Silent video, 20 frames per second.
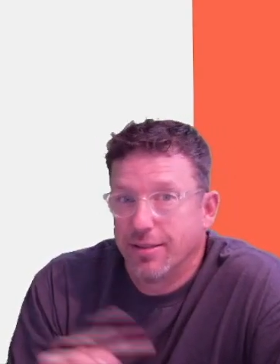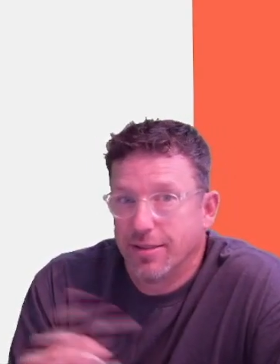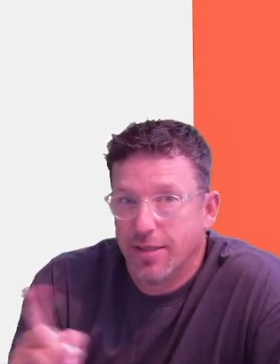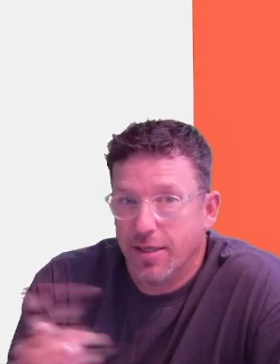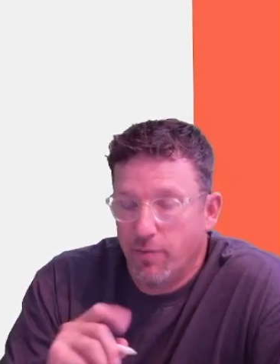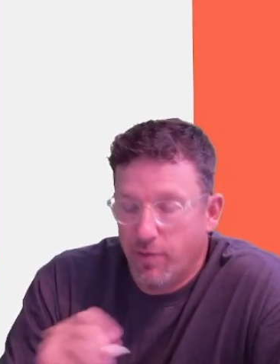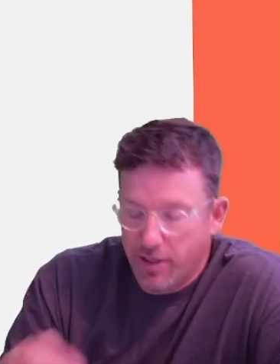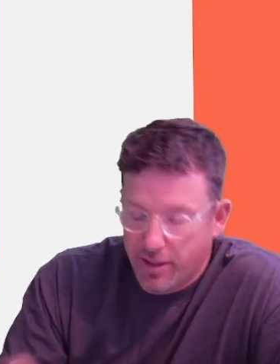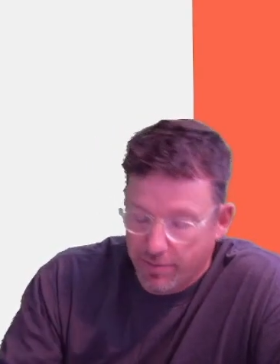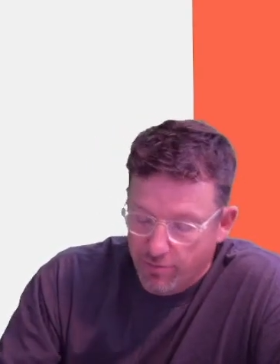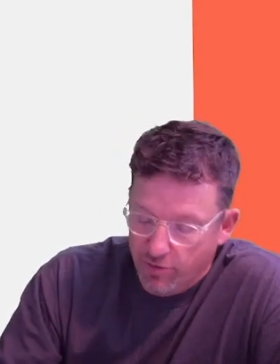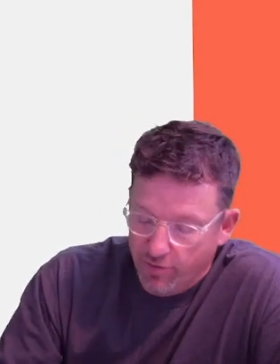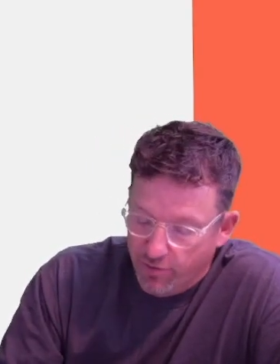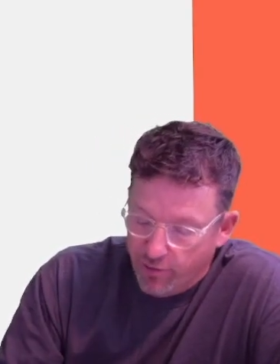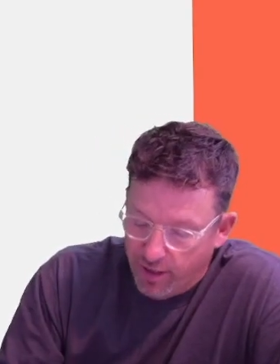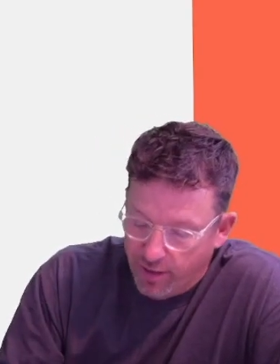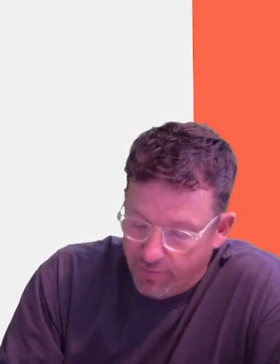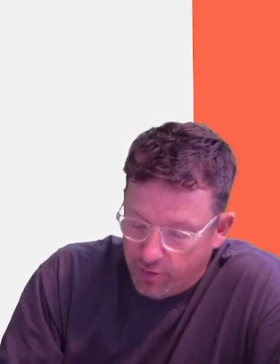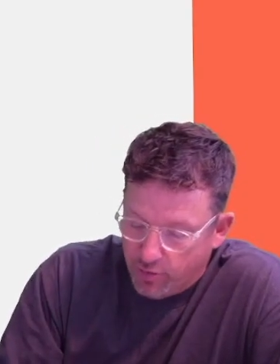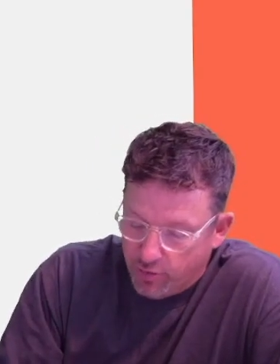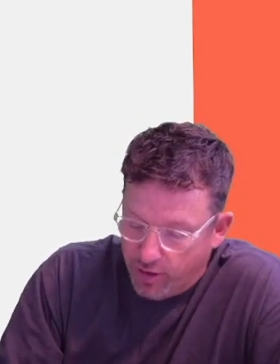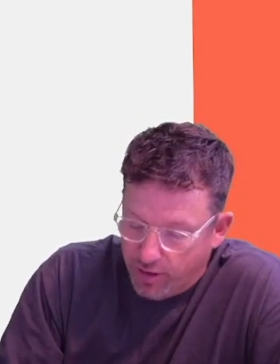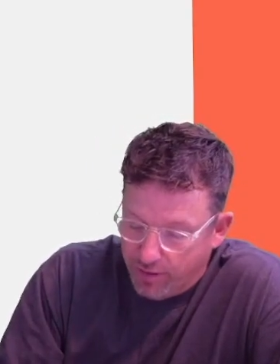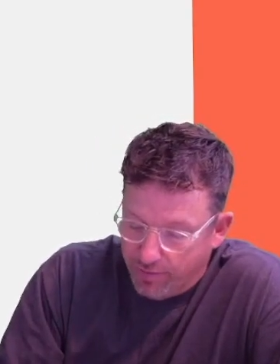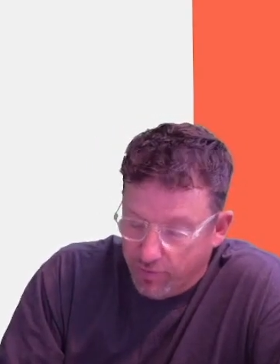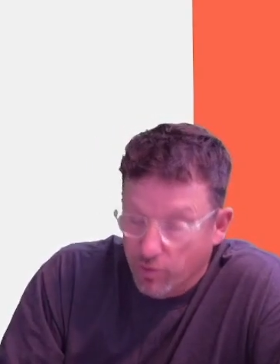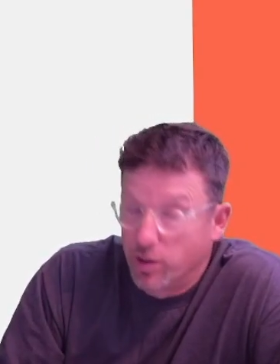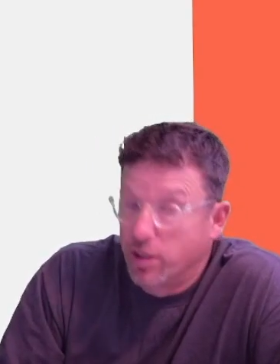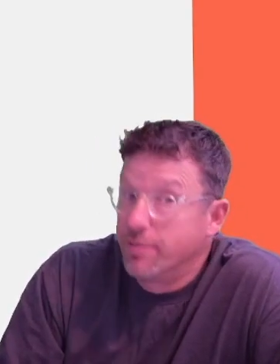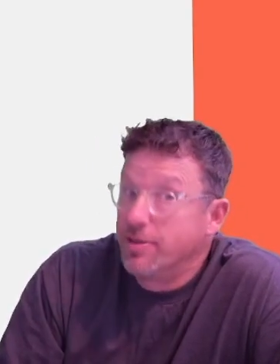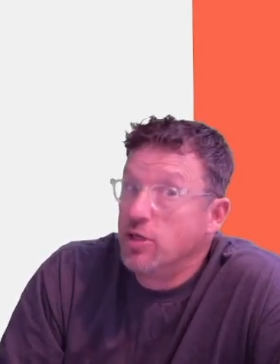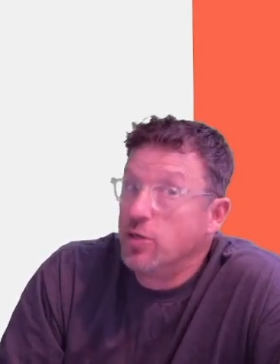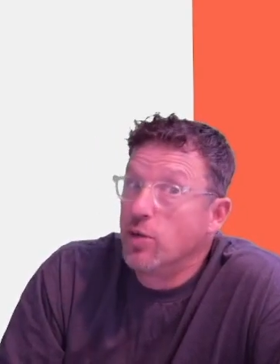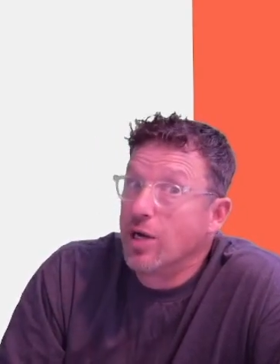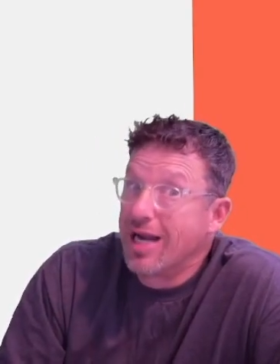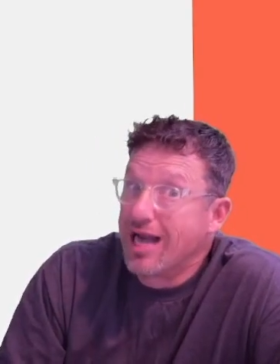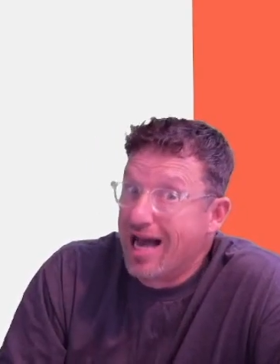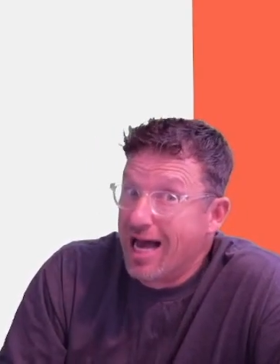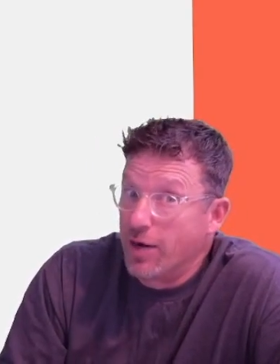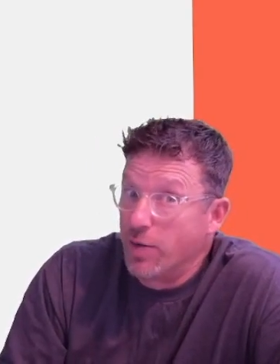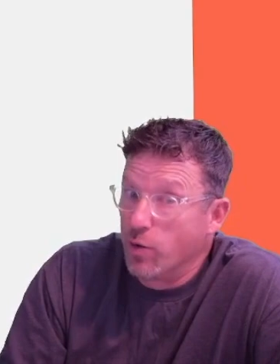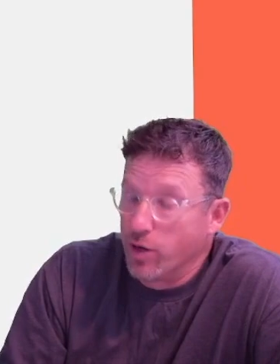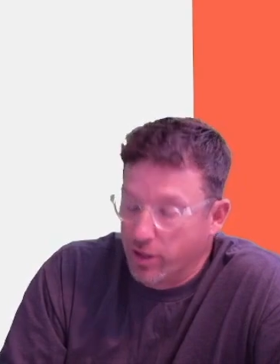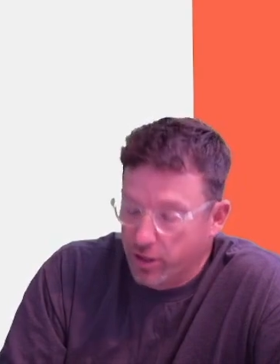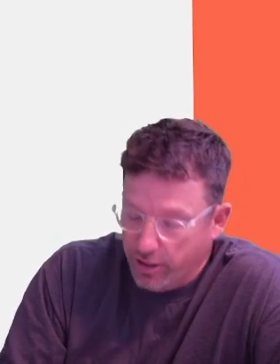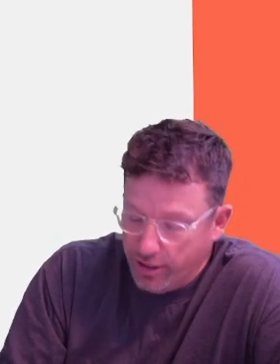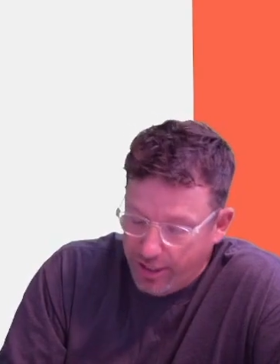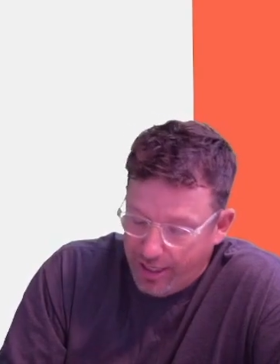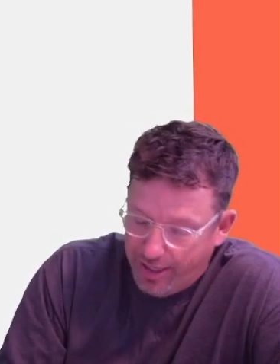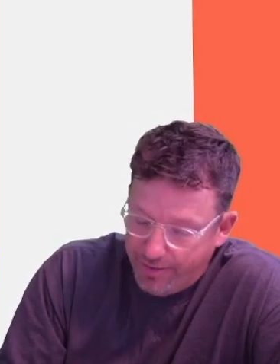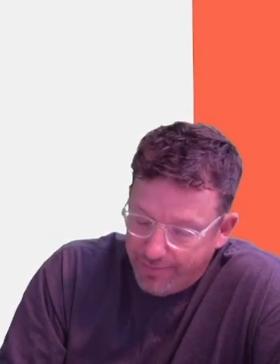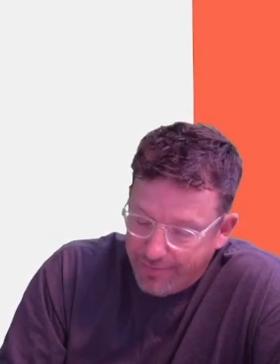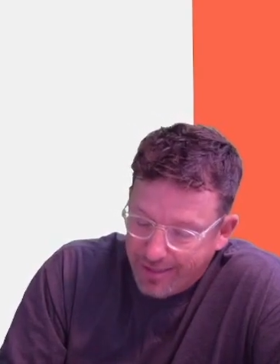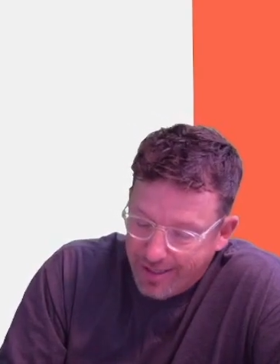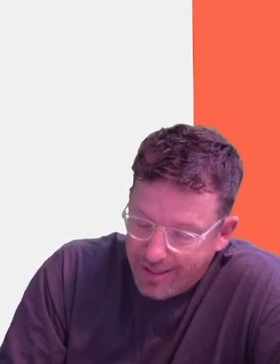and we can move around between them. We're going to be doing a lot of work on that.